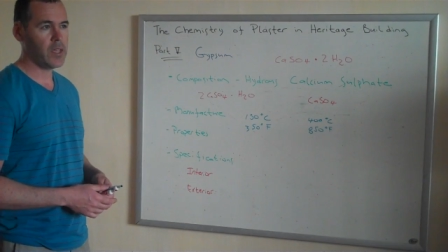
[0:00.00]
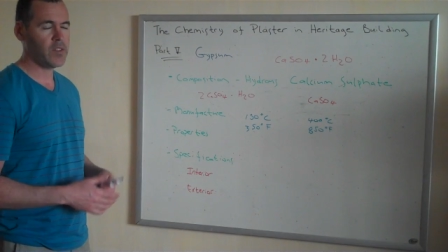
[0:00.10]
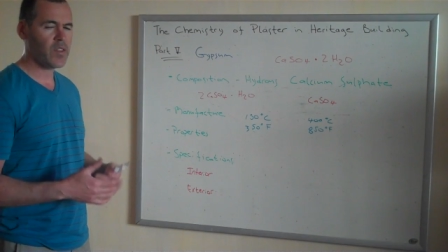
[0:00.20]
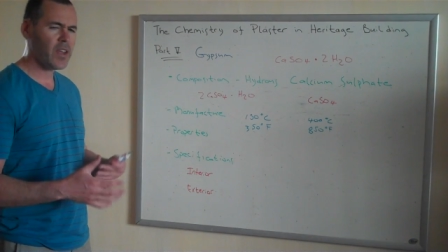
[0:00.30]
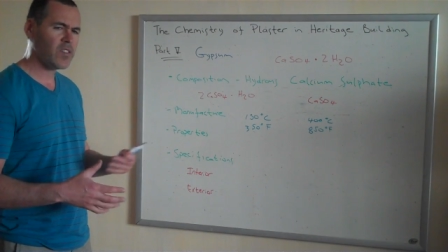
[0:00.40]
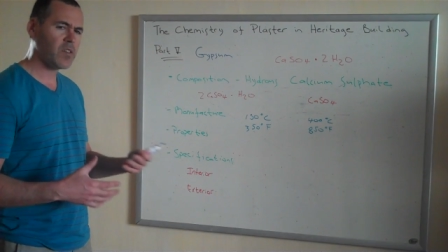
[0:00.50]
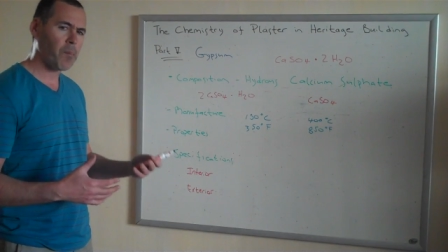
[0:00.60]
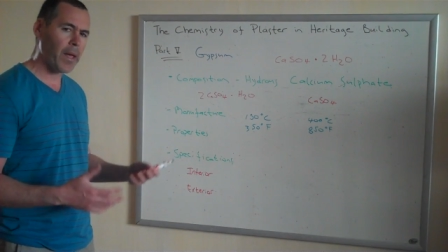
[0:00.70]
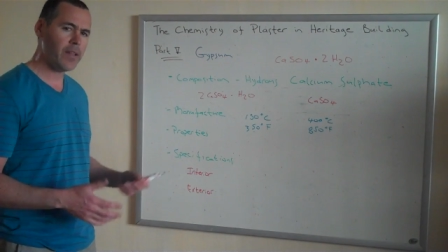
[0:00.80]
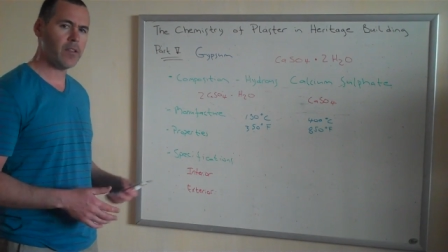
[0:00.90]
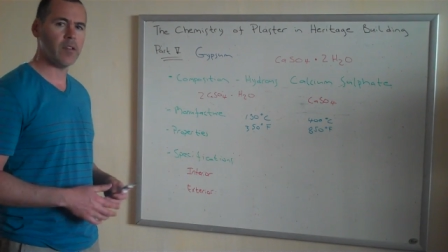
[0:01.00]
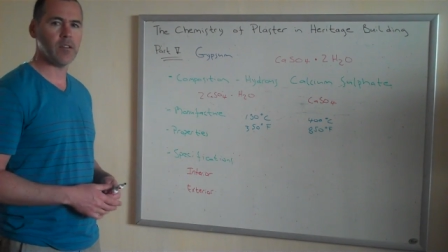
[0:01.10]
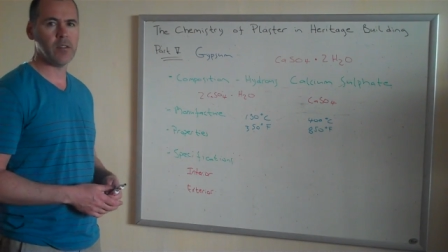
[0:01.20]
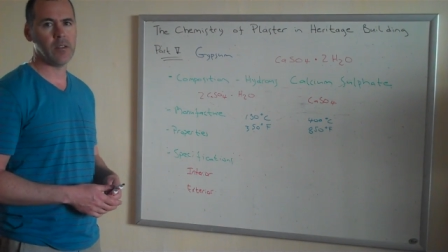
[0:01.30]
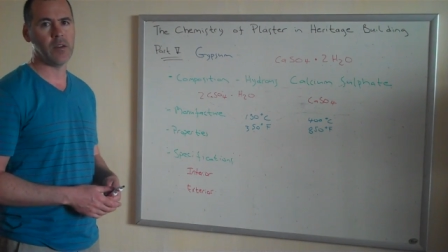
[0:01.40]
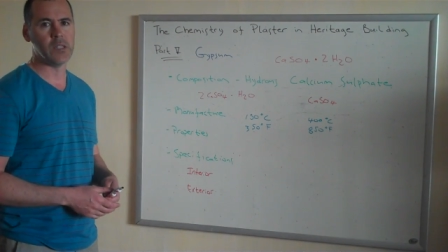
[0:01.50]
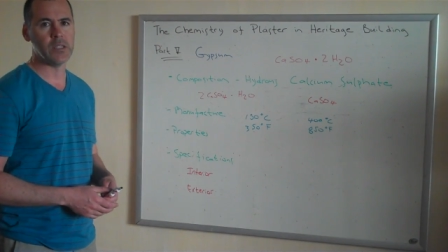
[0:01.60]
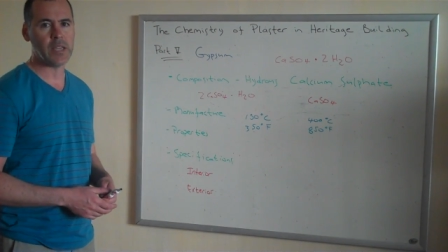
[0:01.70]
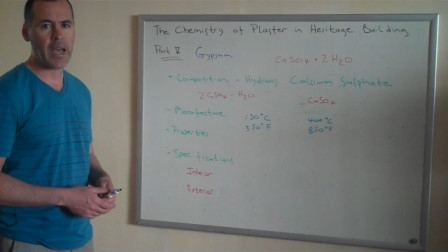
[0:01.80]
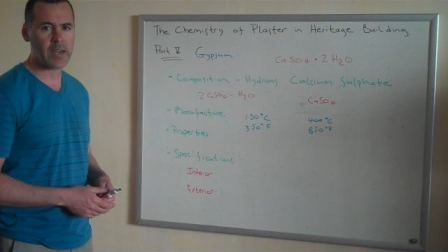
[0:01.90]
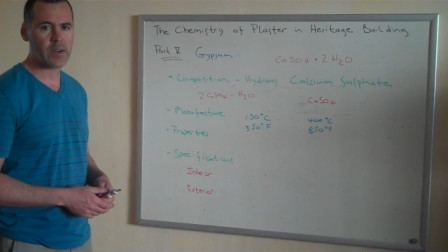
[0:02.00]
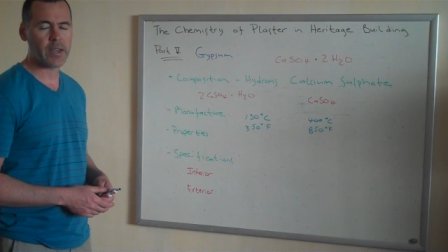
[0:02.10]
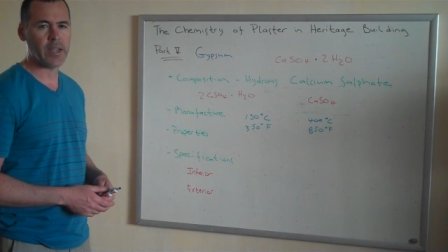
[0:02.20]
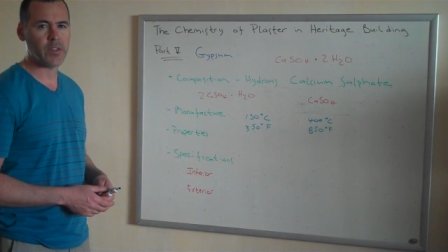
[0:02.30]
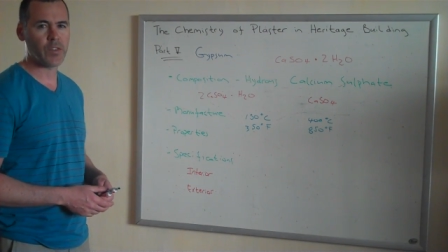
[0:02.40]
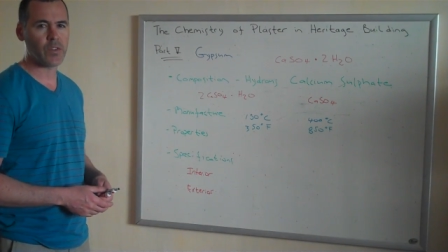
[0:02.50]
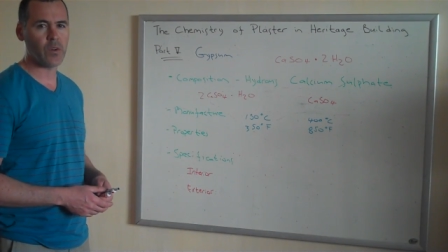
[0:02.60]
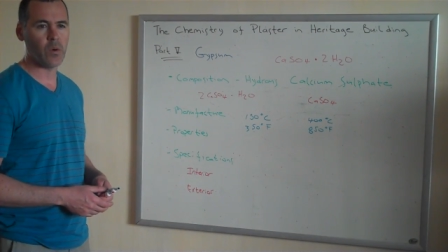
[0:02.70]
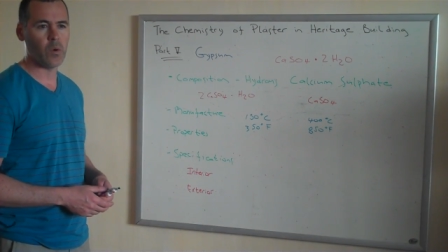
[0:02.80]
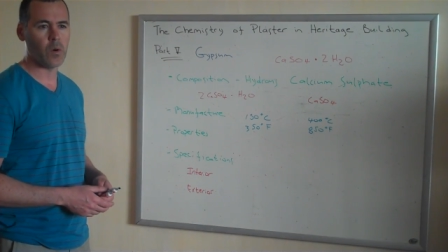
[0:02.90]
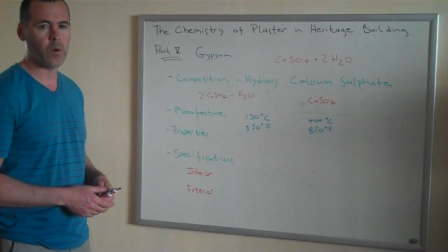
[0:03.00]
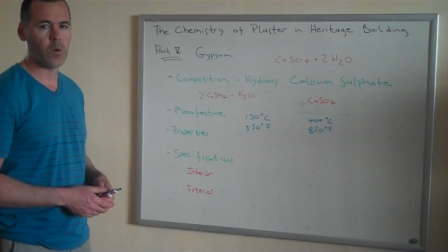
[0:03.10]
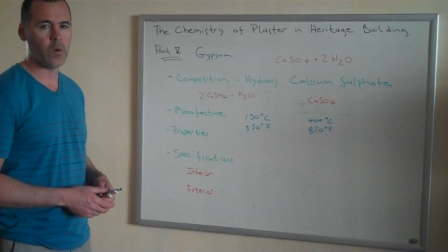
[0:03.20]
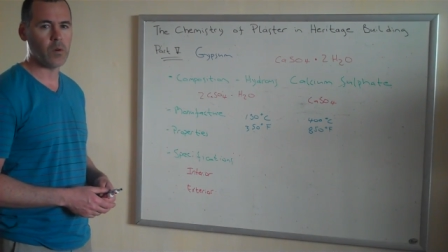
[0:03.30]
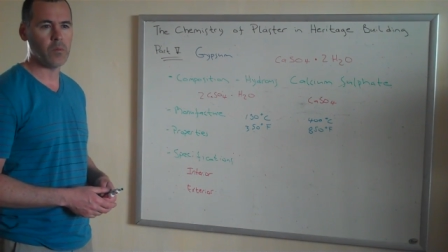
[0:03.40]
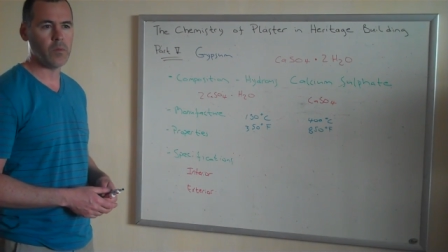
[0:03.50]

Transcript: it's not as dependent on the aggregates or, or